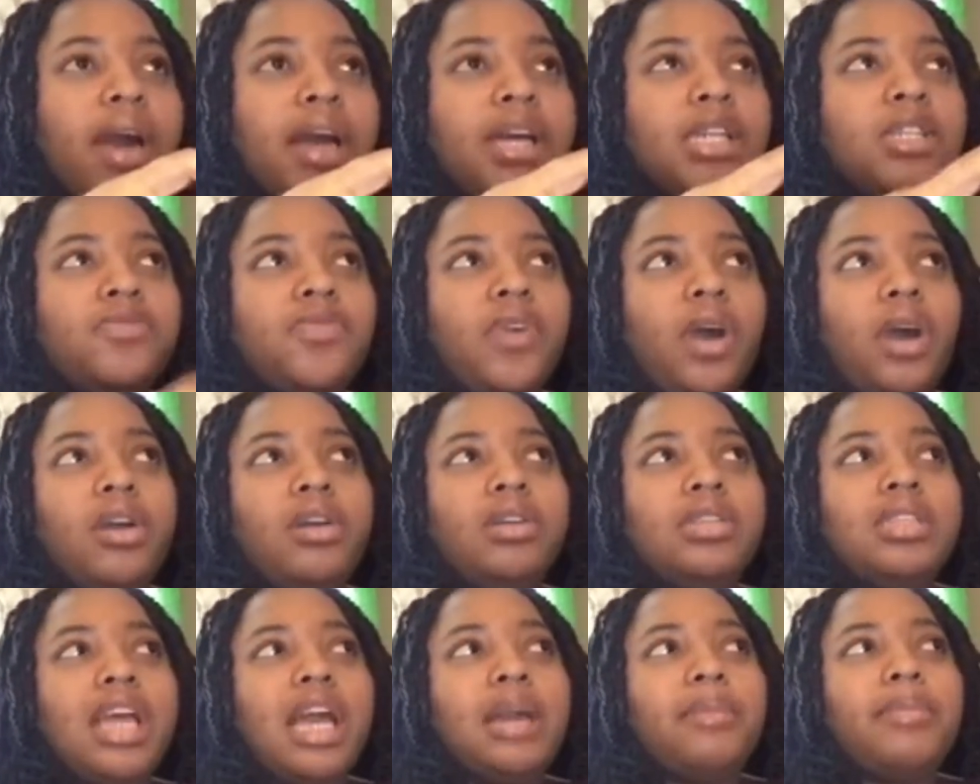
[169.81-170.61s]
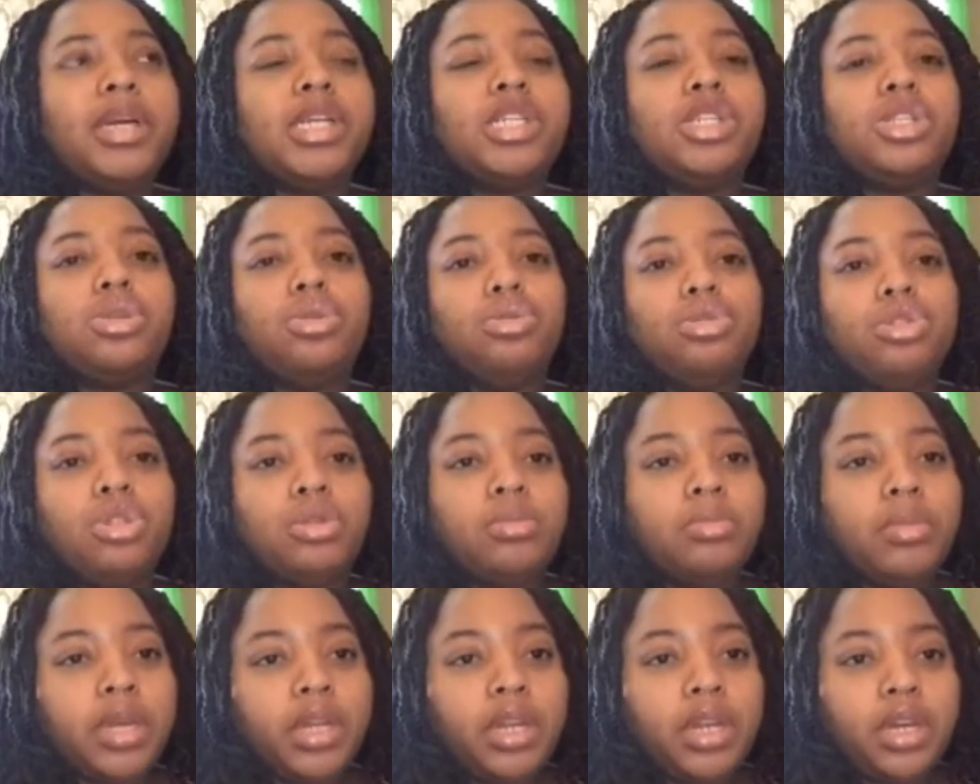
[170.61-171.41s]
as far as like my social
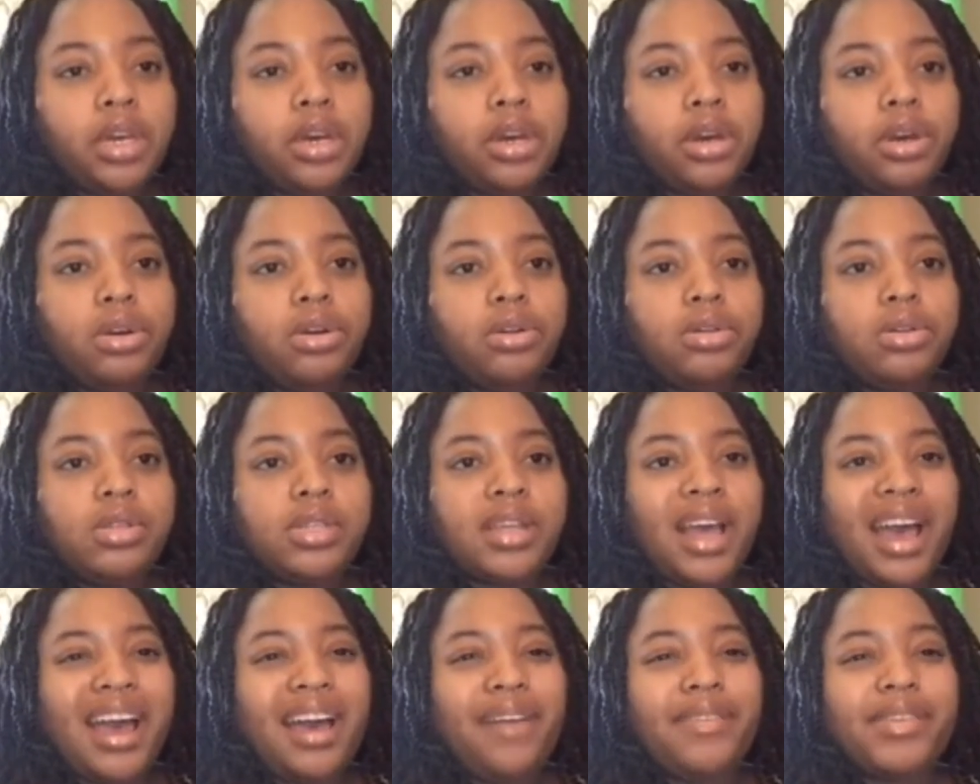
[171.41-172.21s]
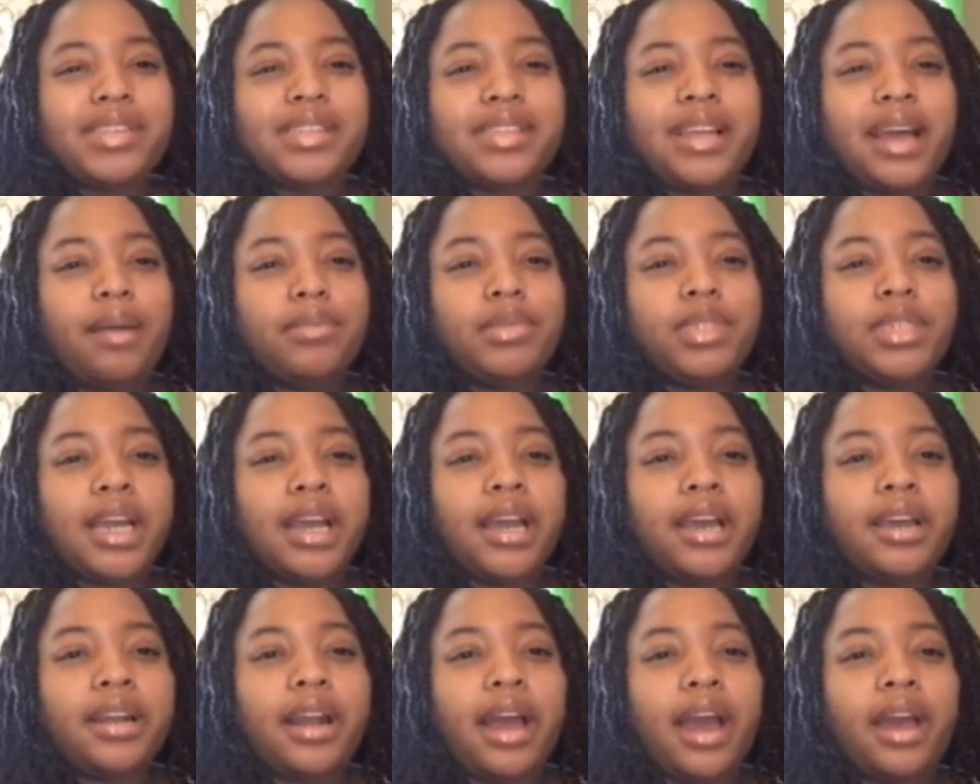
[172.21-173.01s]
media goes i have a
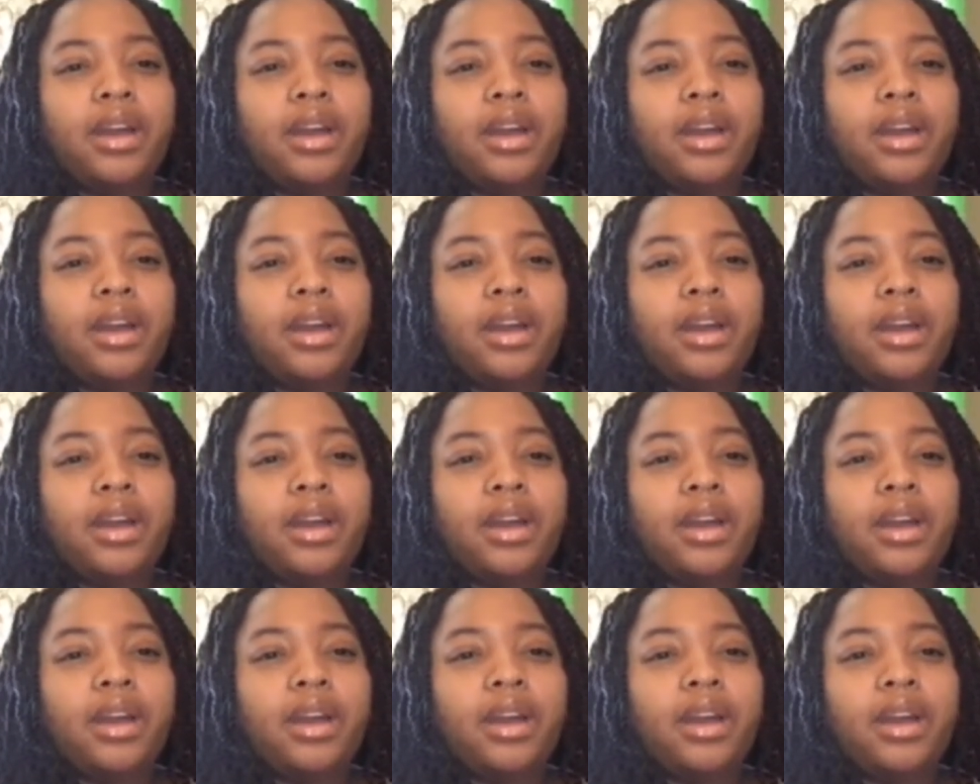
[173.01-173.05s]
snapchat